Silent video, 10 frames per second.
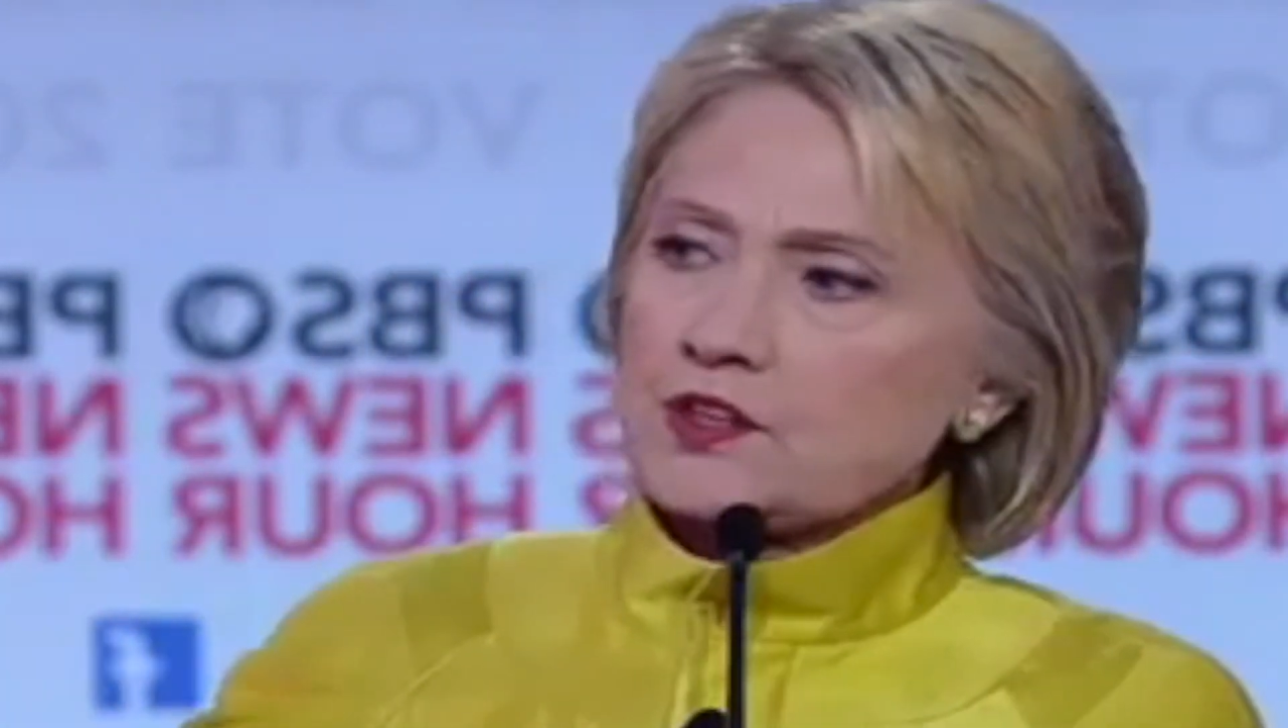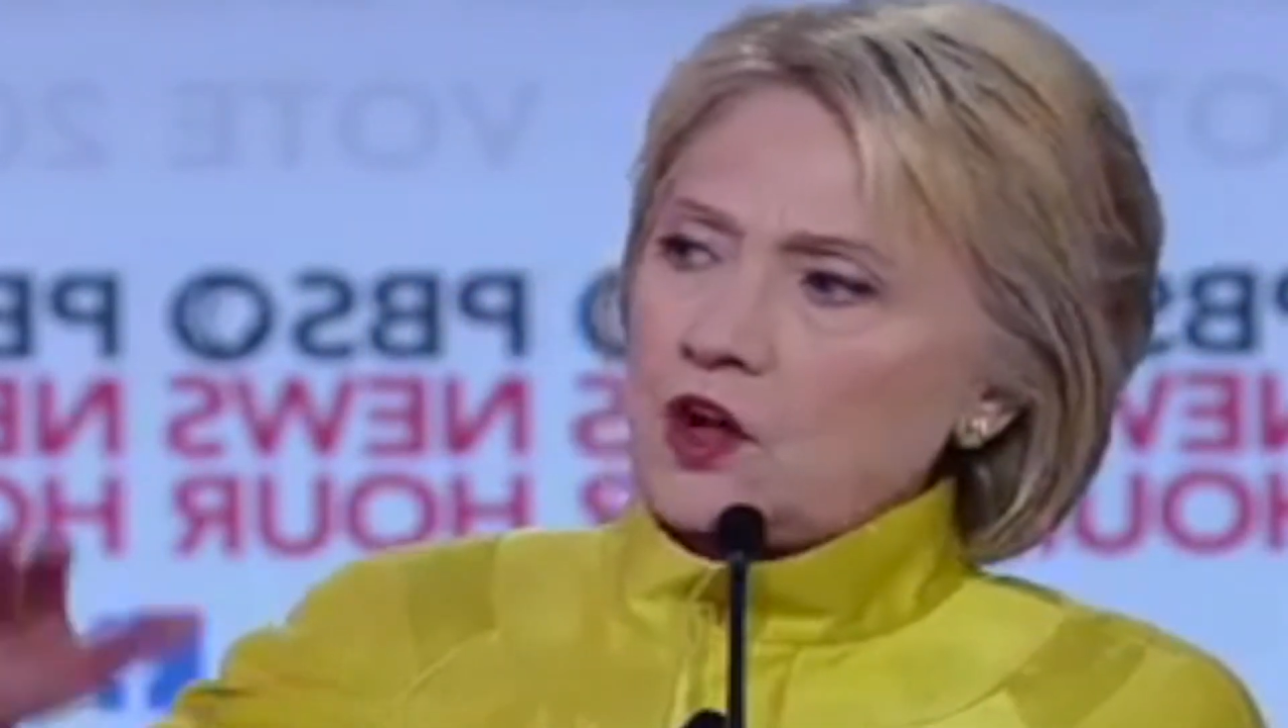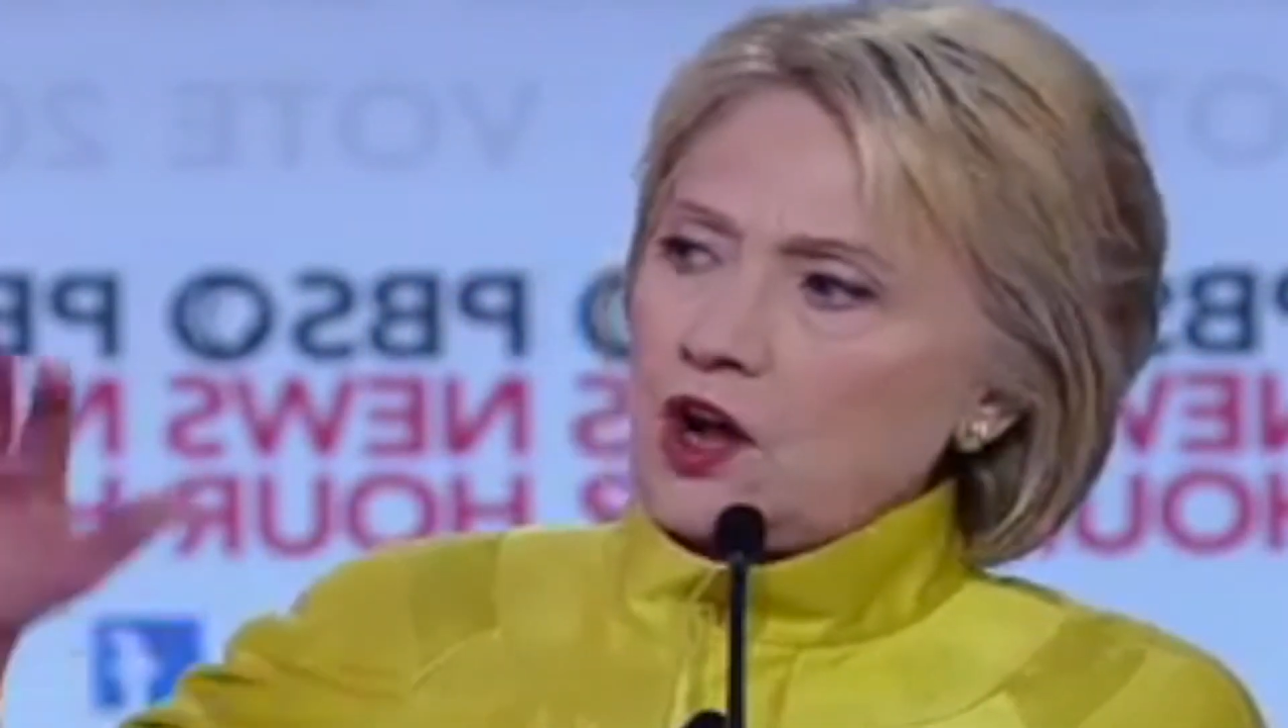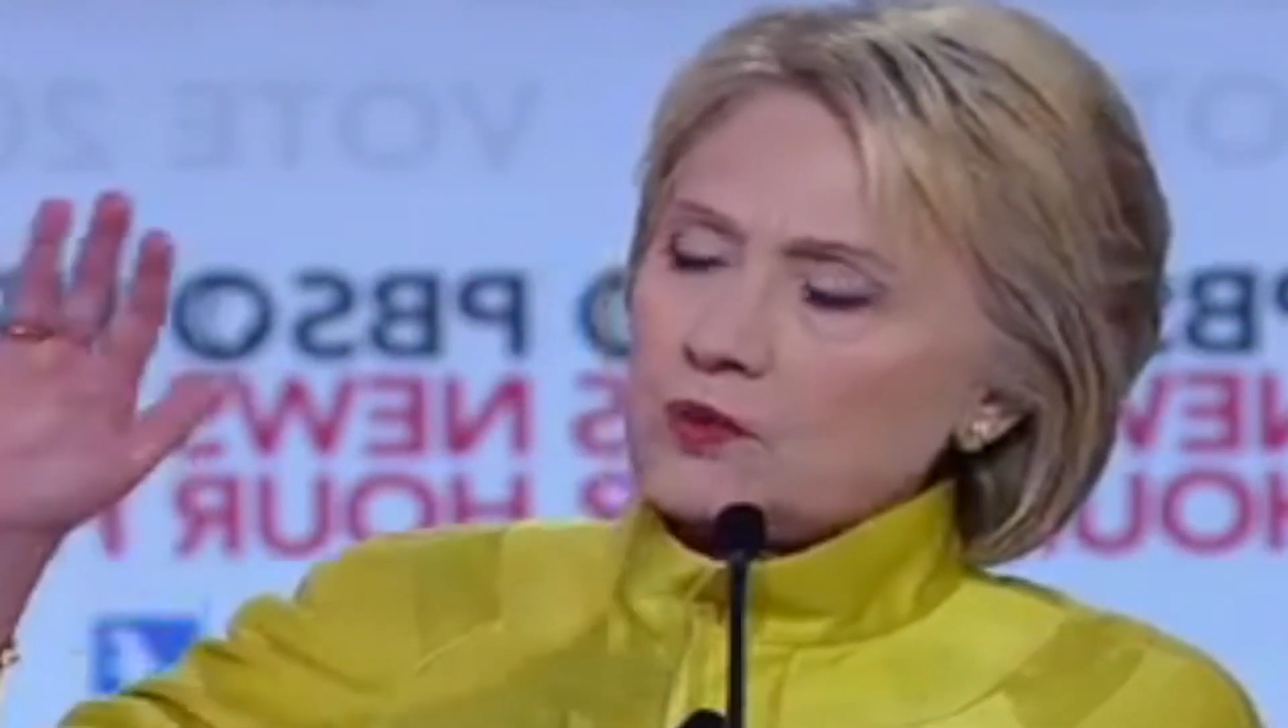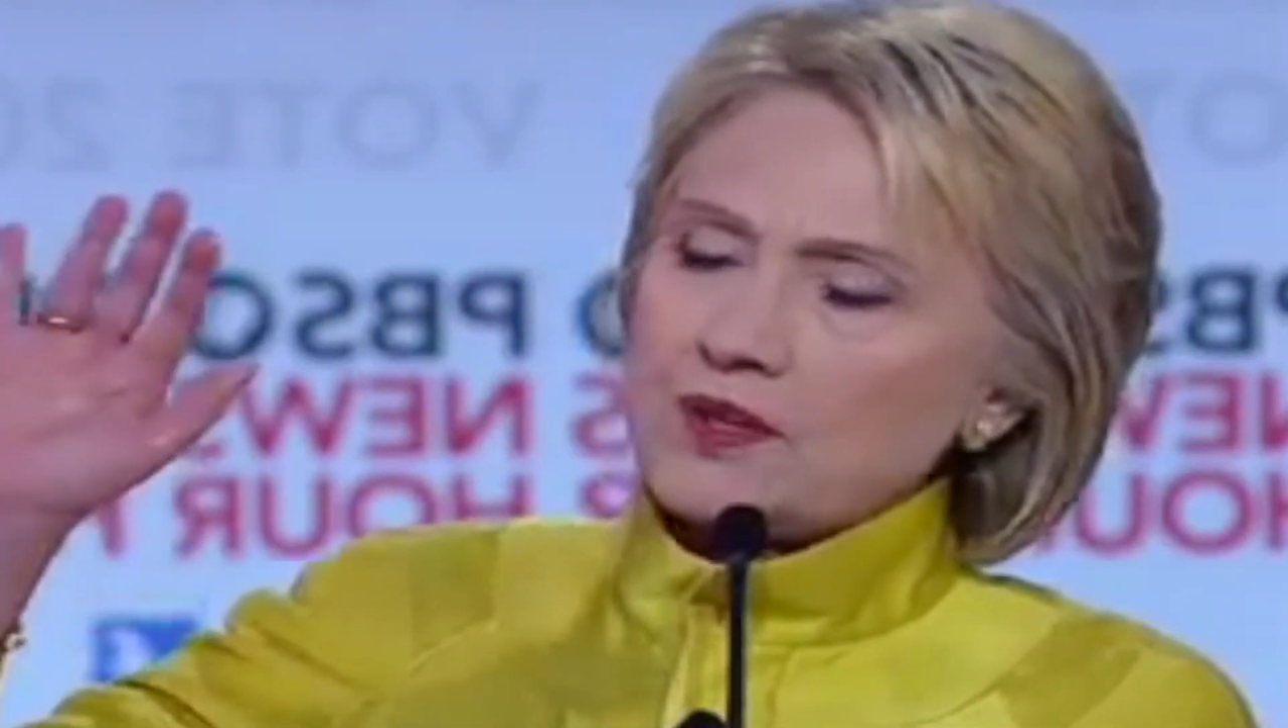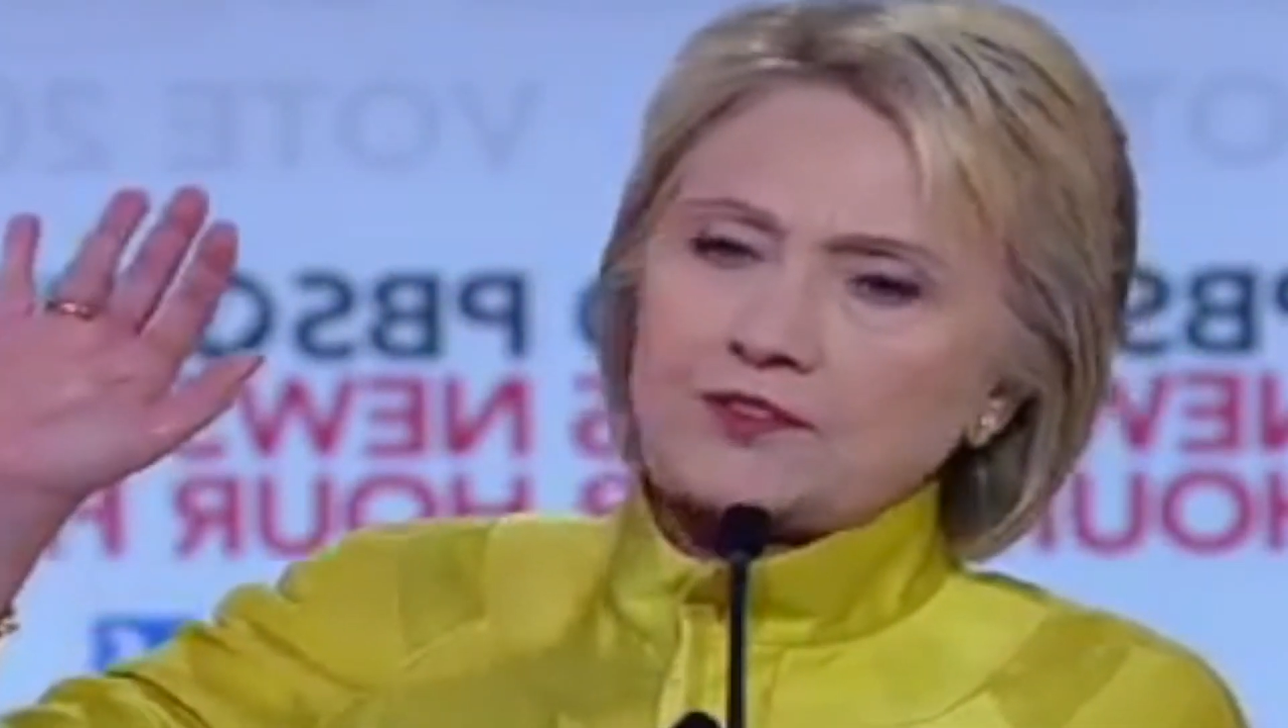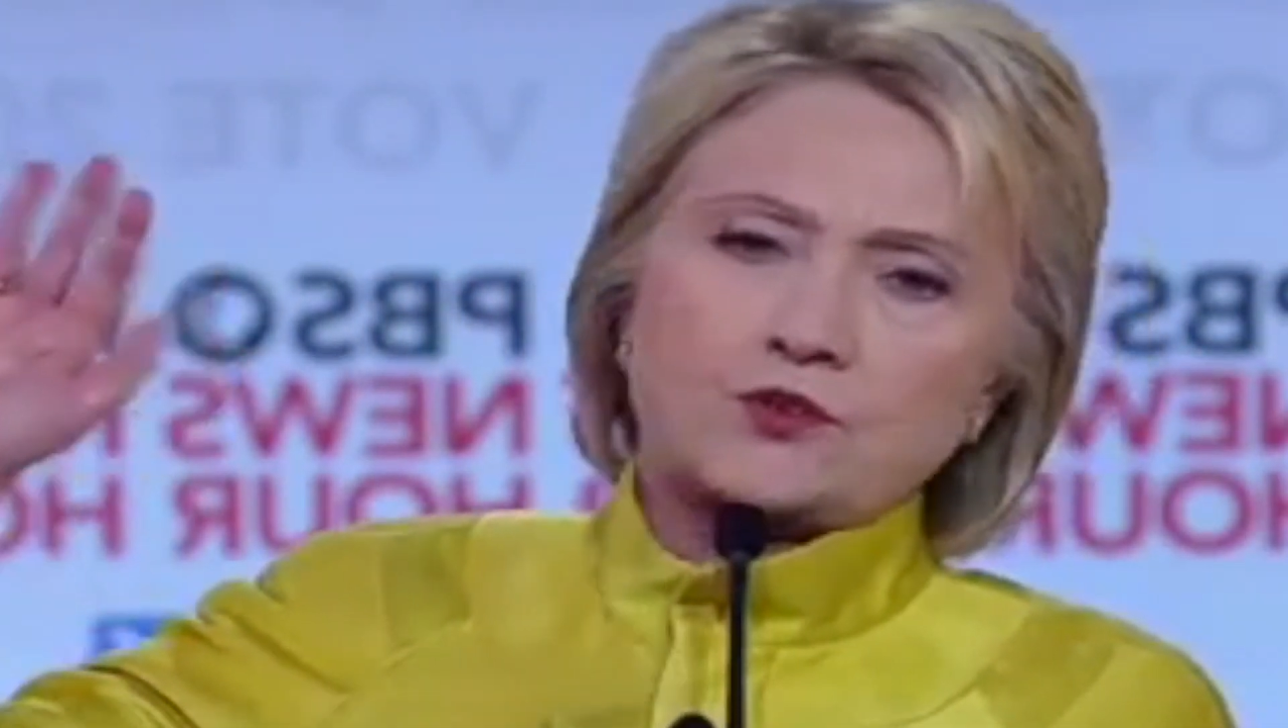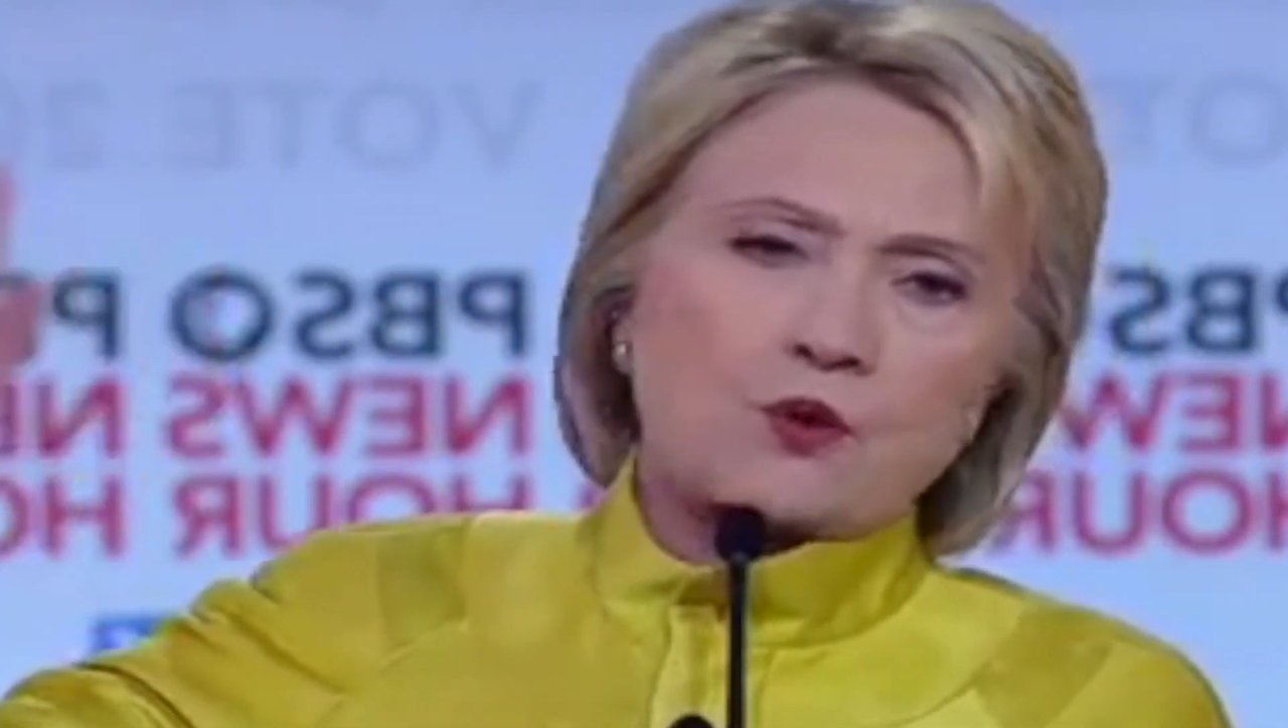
along with